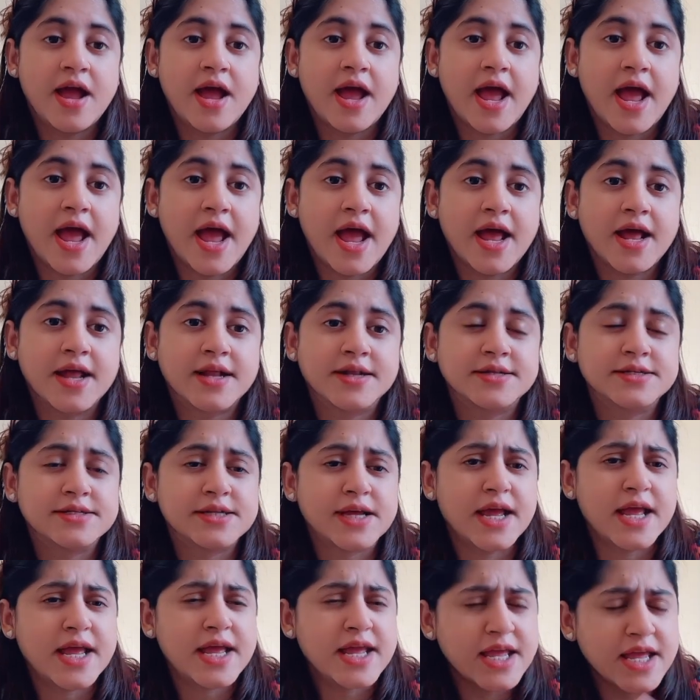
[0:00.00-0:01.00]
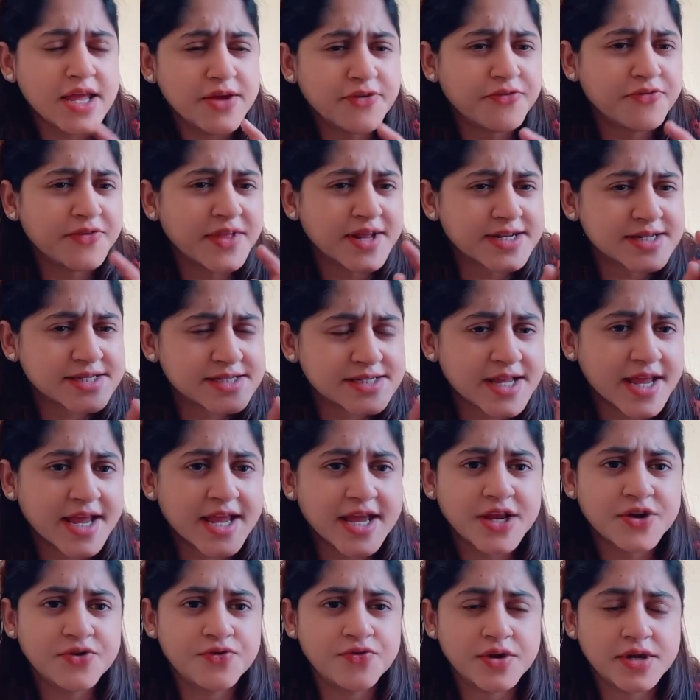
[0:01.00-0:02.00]
And if that
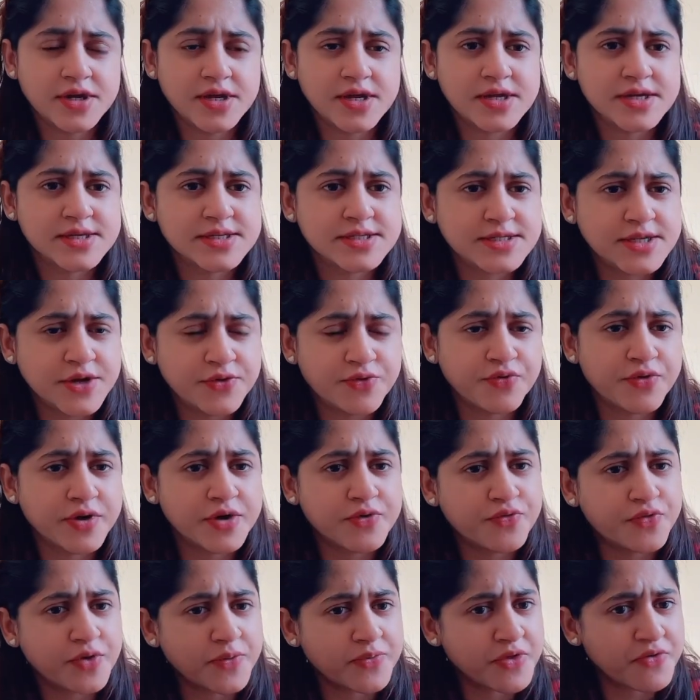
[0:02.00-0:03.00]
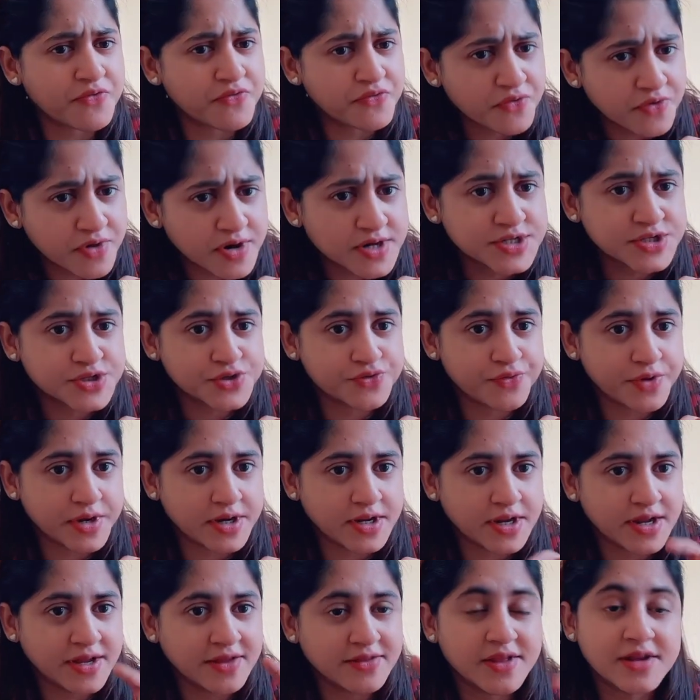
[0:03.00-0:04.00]
second reading is different from the first
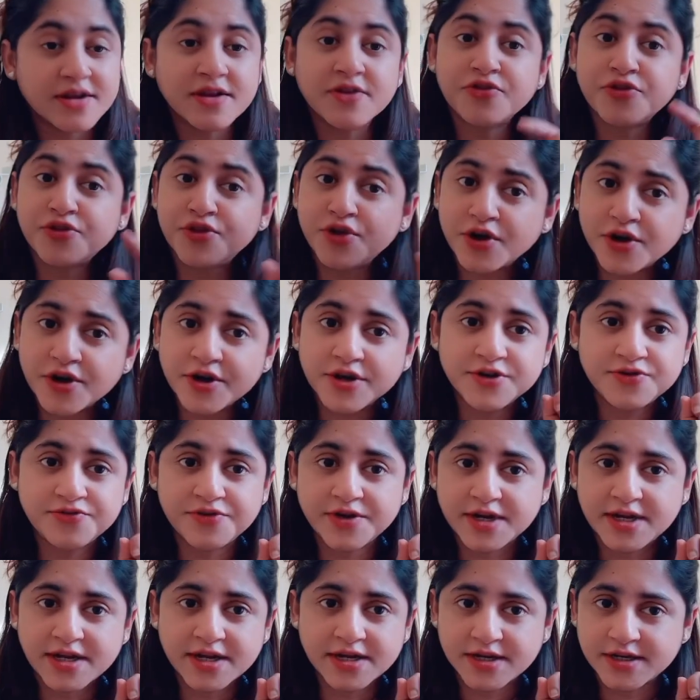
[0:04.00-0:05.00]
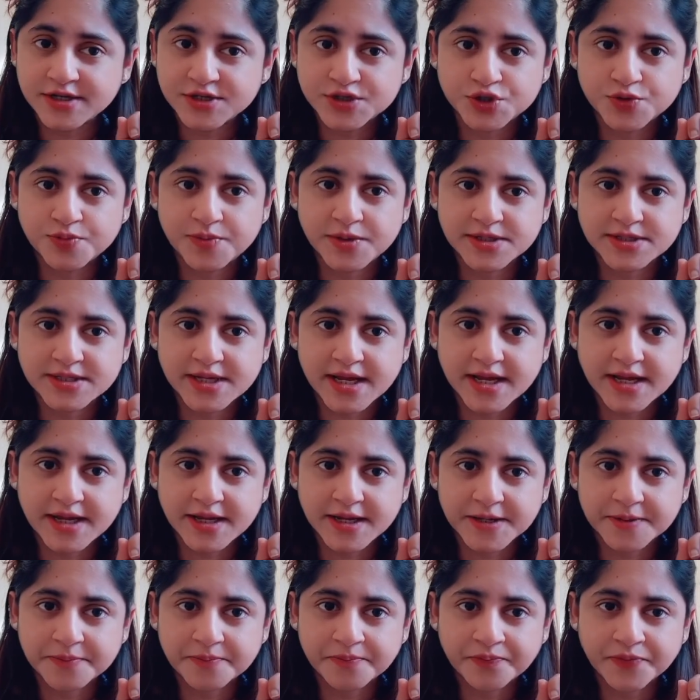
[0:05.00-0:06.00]
reading, then a third reading needs to be
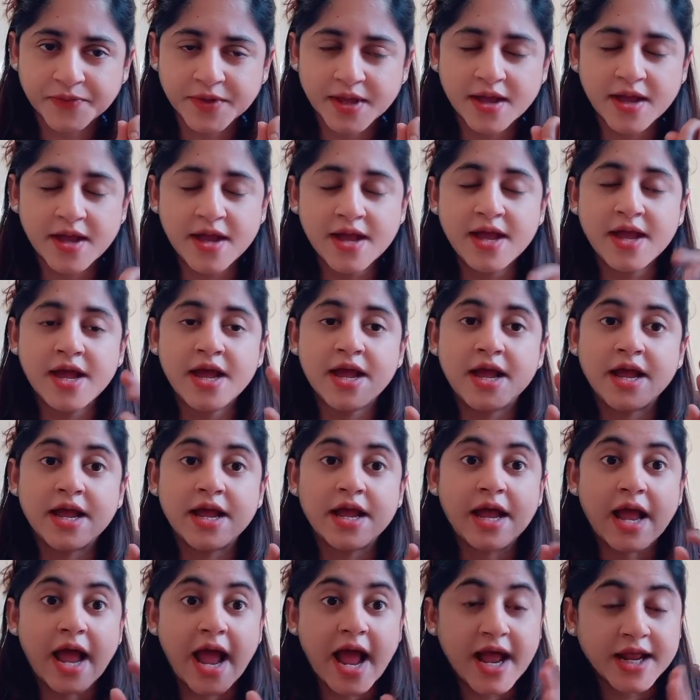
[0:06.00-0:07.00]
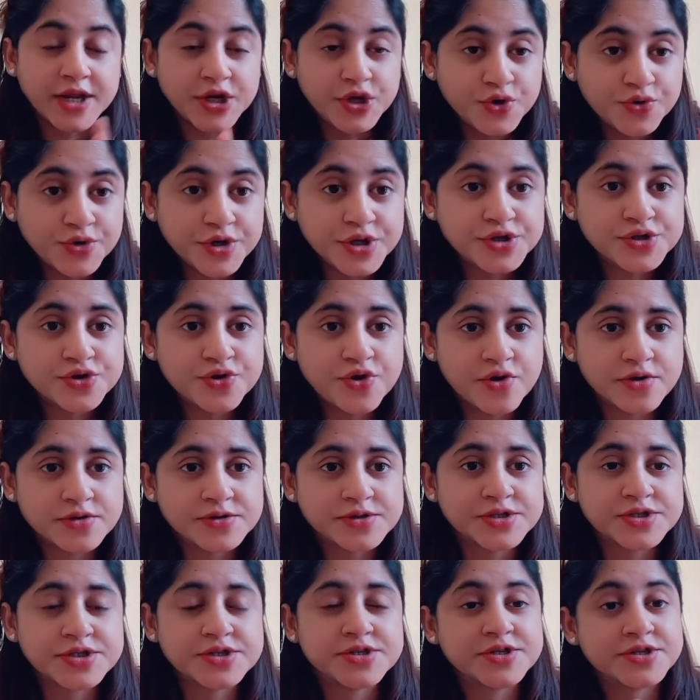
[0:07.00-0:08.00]
taken. And you need to
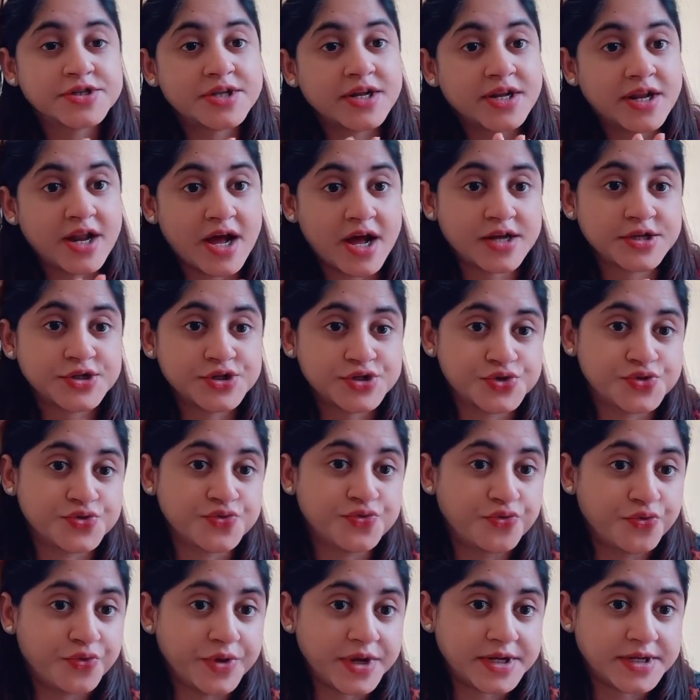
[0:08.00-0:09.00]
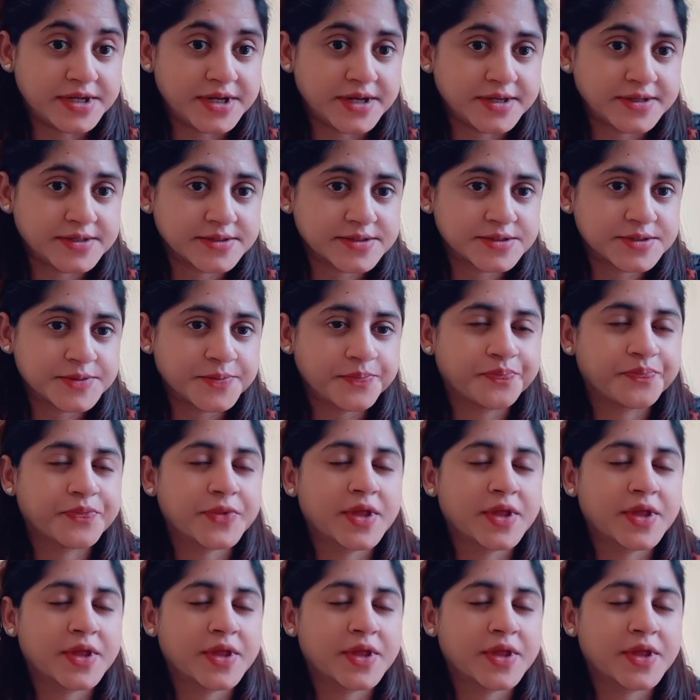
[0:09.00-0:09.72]
consider the last two readings.